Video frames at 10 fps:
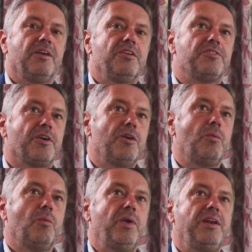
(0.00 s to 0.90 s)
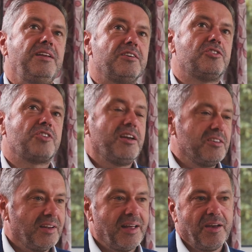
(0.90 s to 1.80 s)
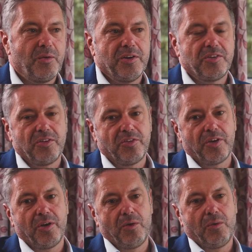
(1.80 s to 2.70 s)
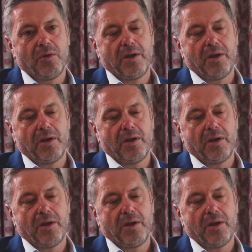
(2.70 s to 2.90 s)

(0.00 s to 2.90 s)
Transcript: So we needed to change the language. So